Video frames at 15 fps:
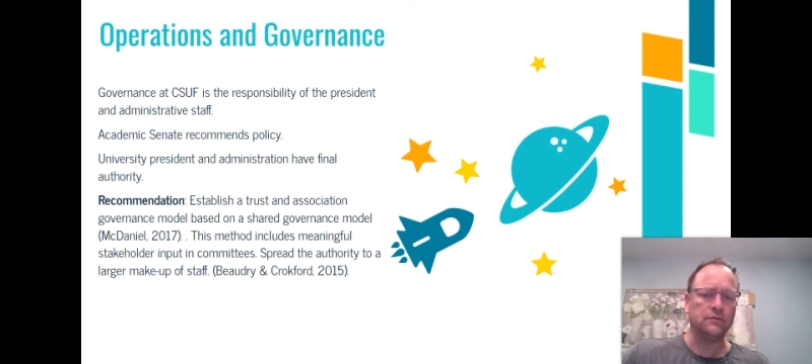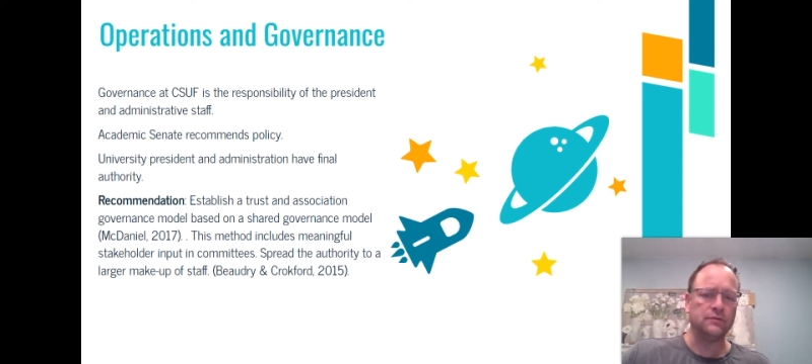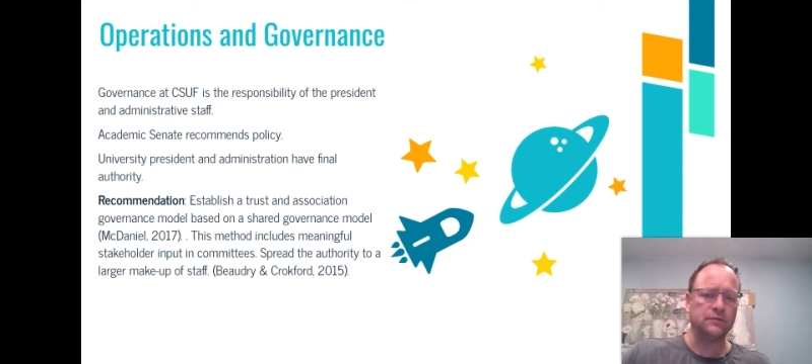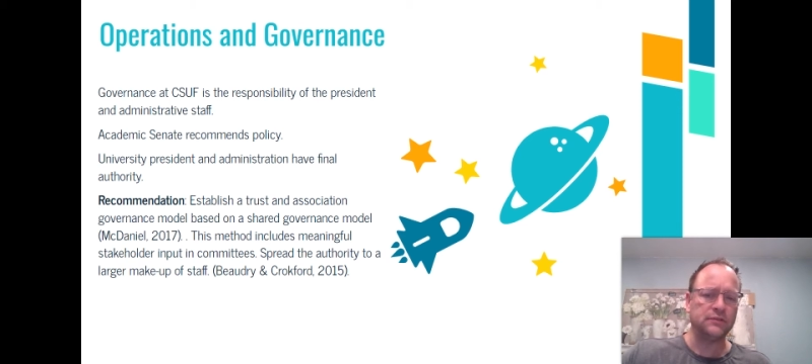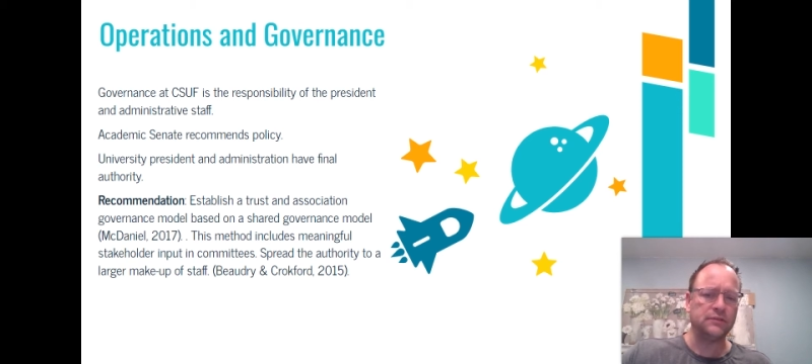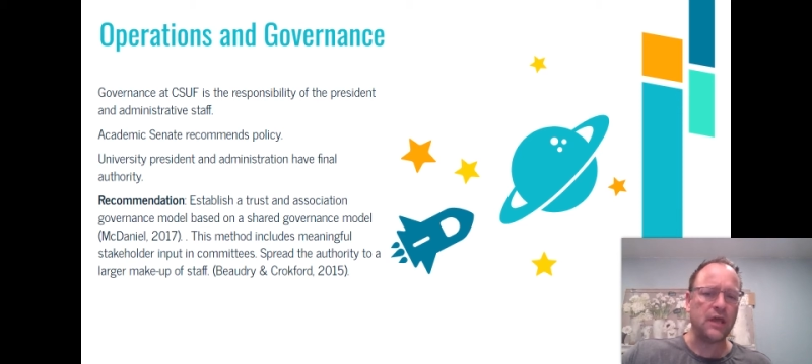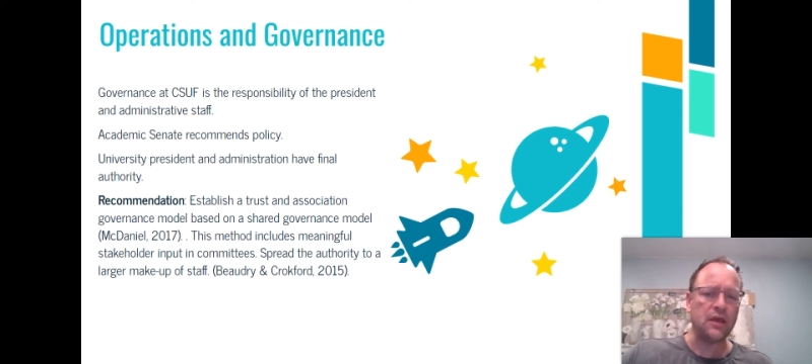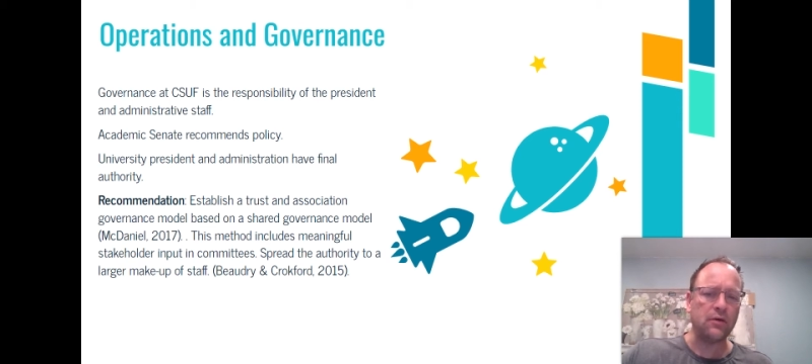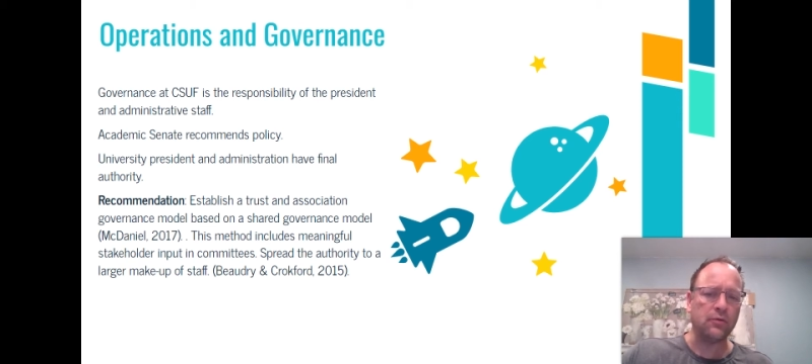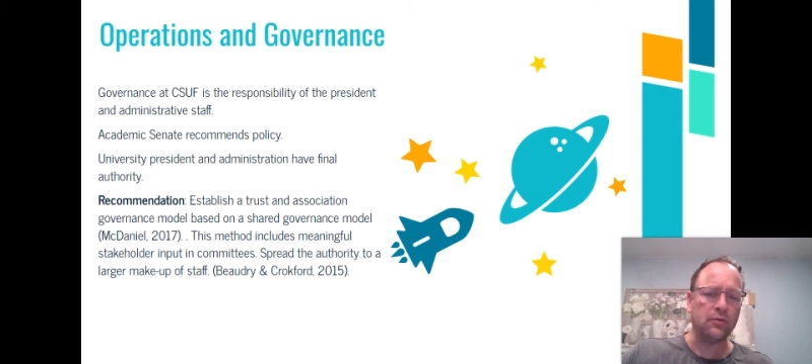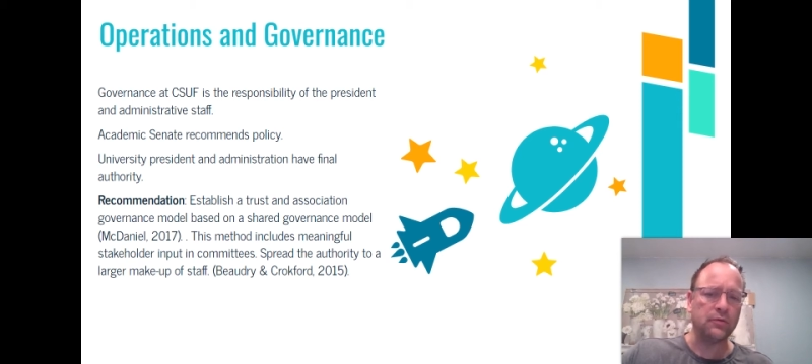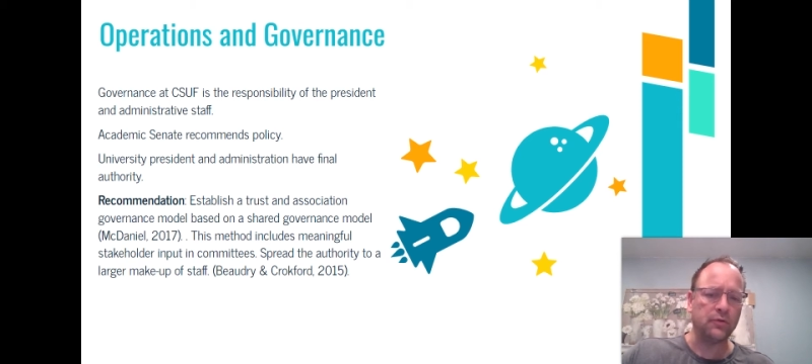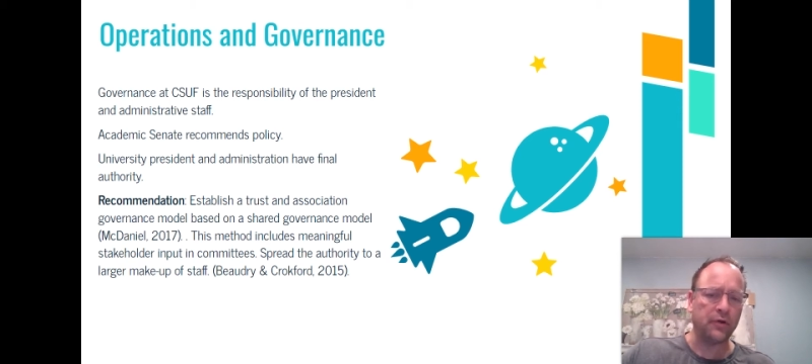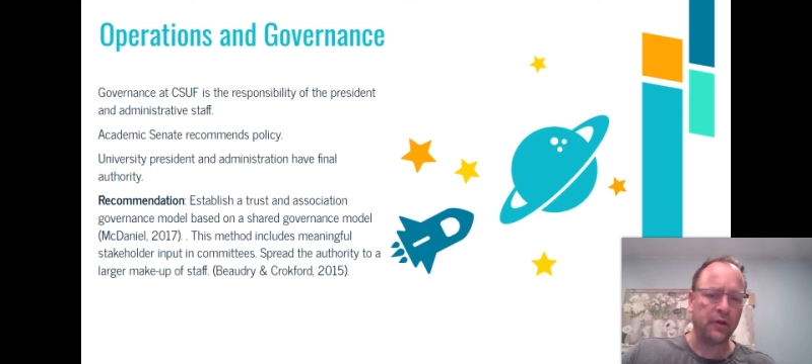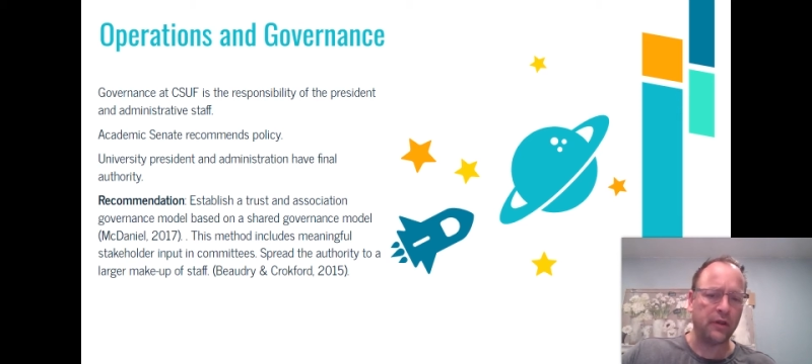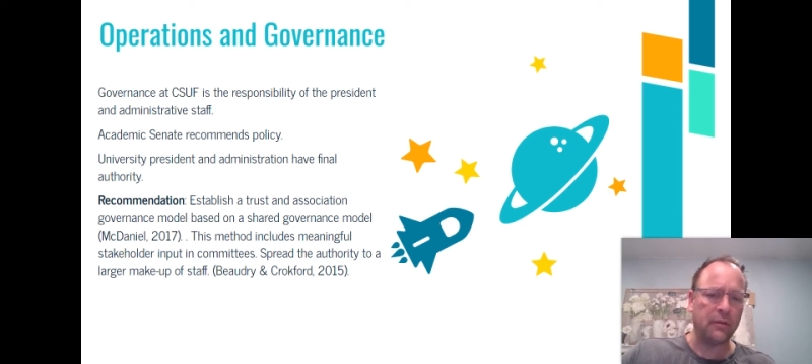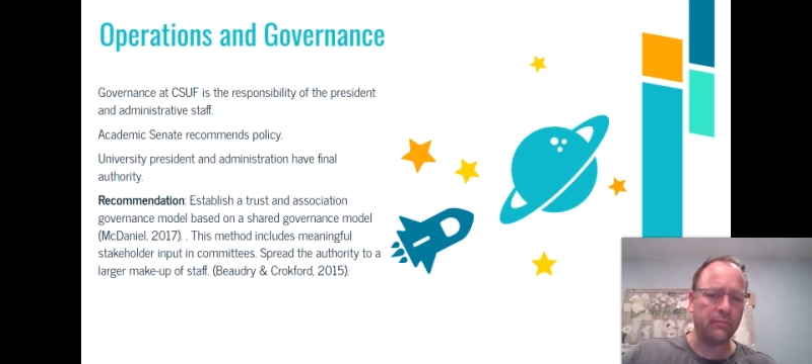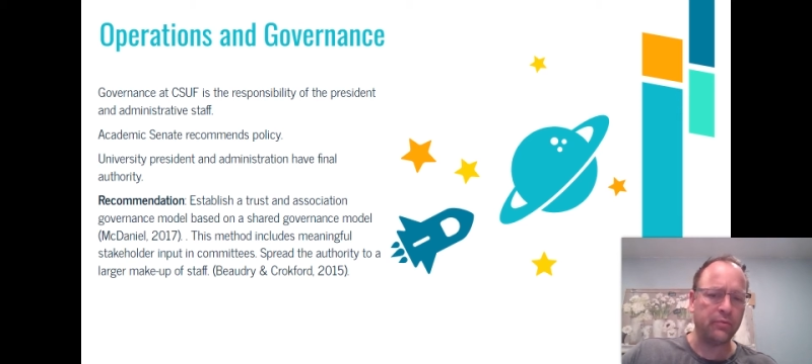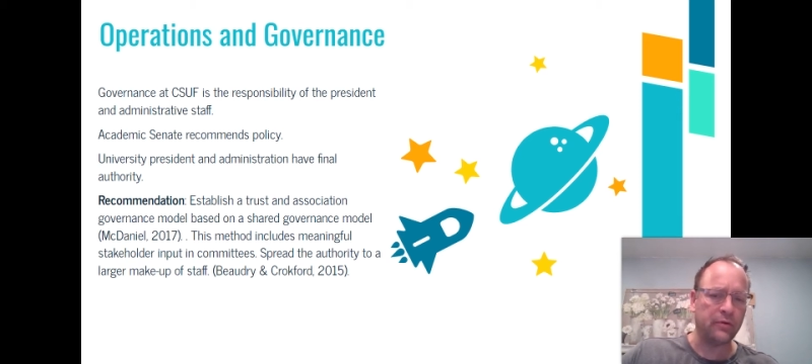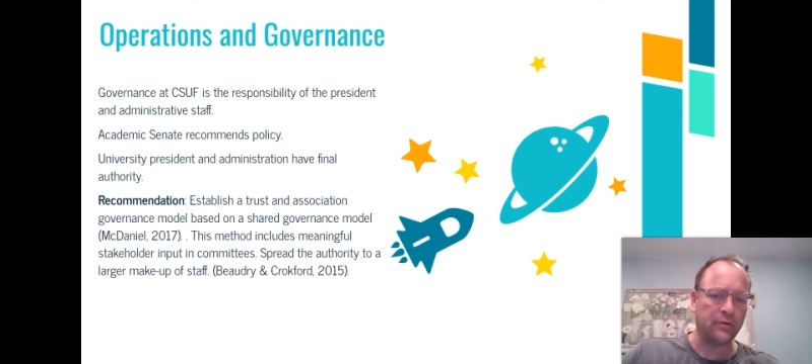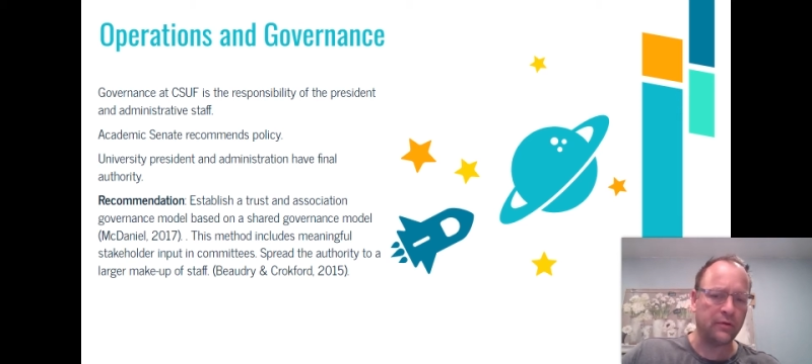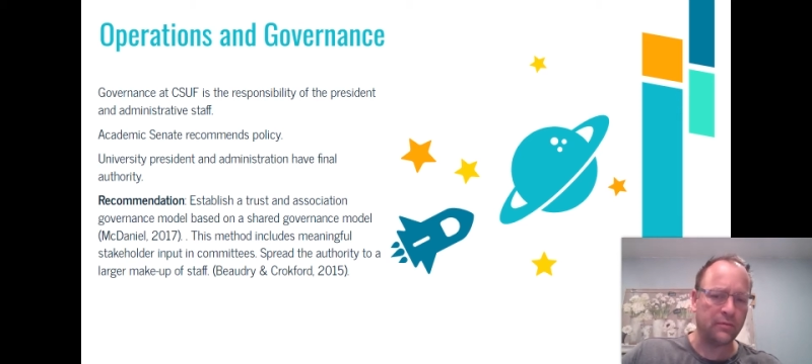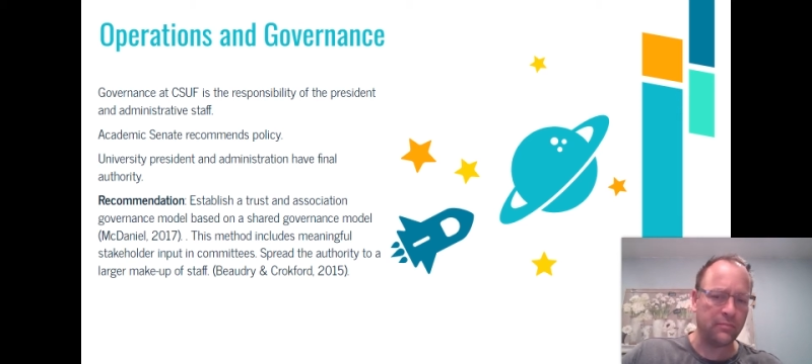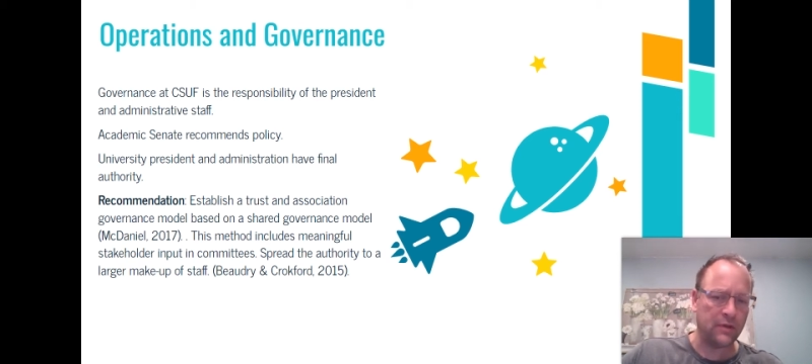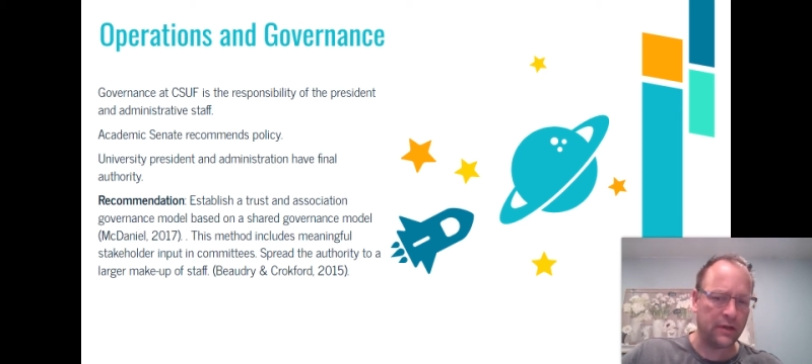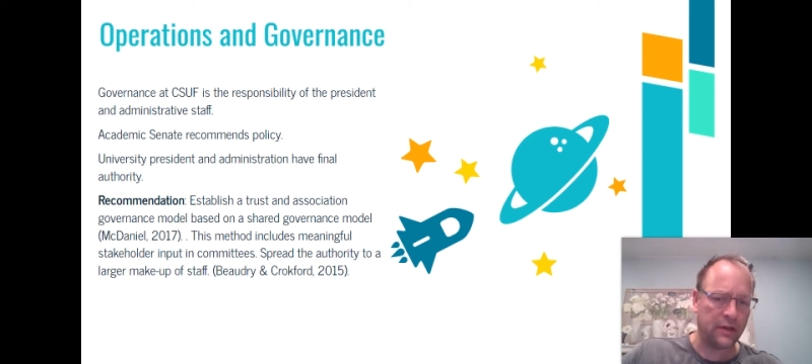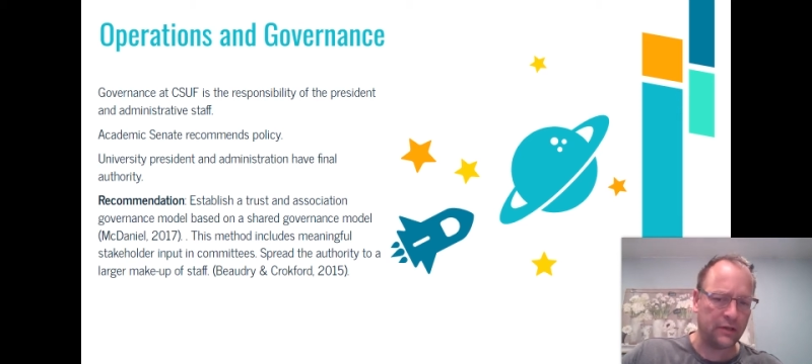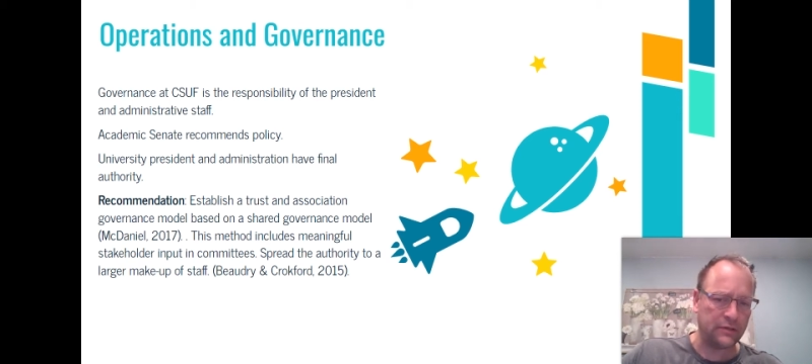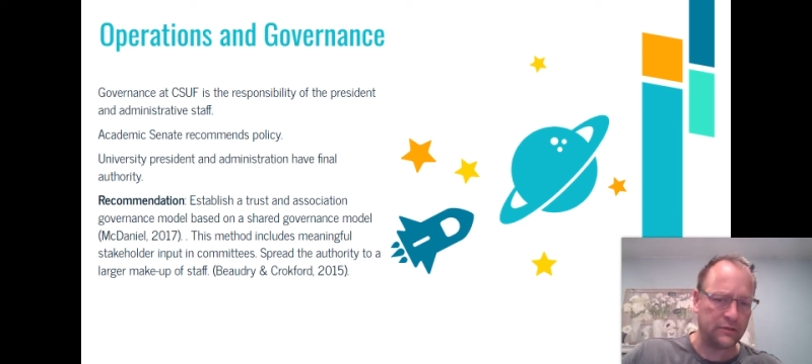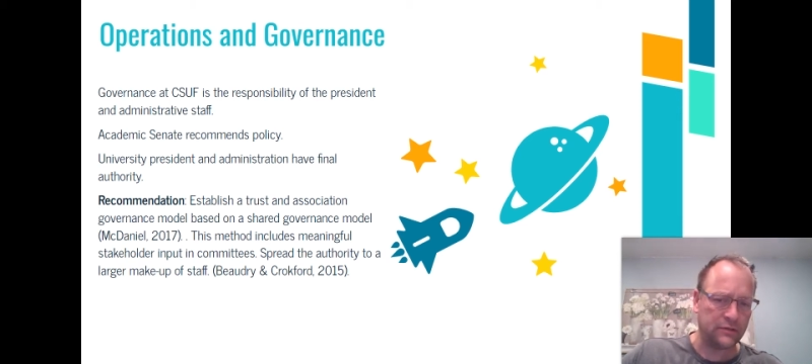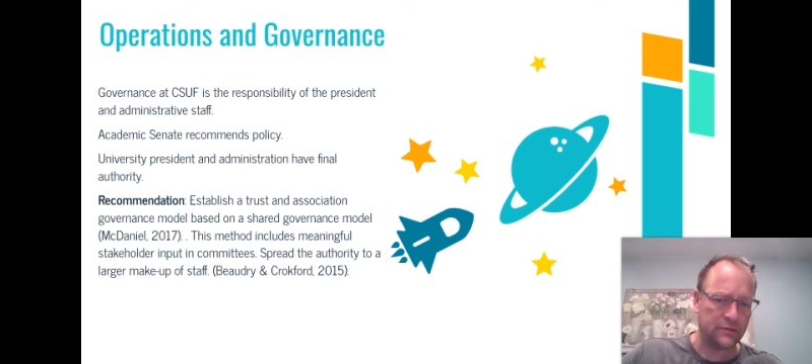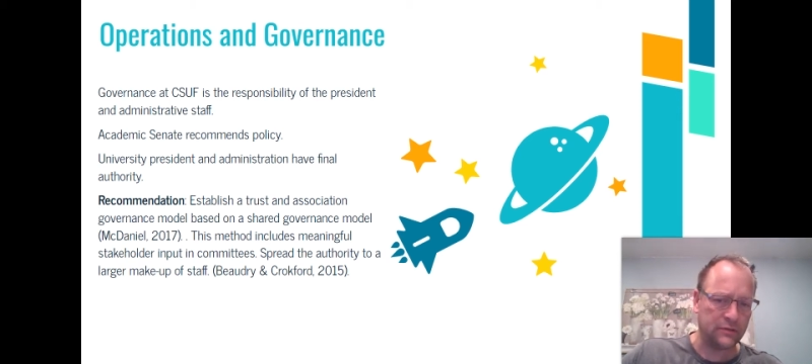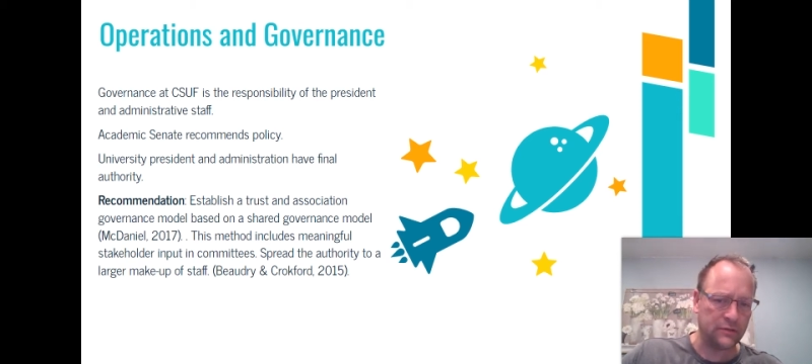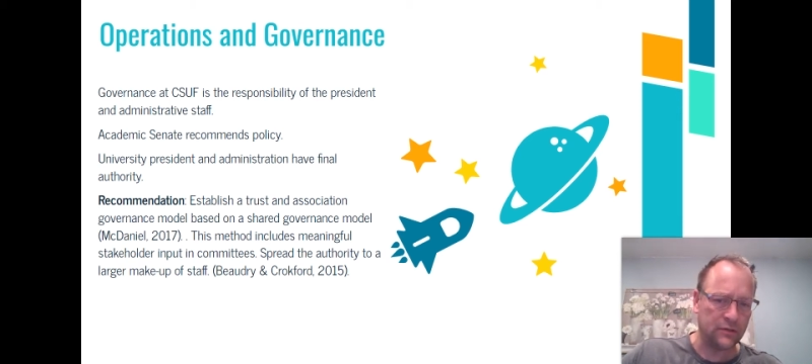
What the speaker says: stakeholder input committees,